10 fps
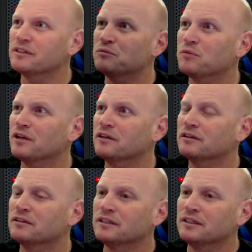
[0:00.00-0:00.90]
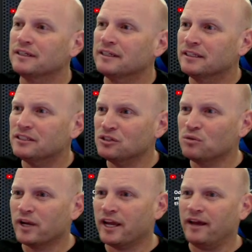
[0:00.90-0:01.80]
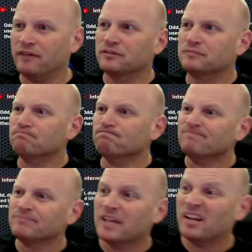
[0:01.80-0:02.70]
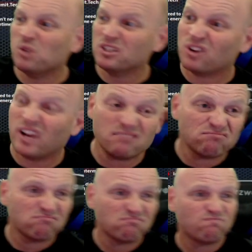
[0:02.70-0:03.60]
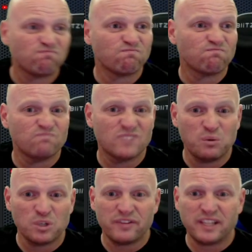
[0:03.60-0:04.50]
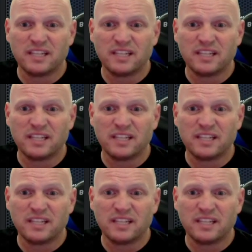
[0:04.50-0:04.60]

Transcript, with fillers: this other monitor. This is the one I have. And it works great. It works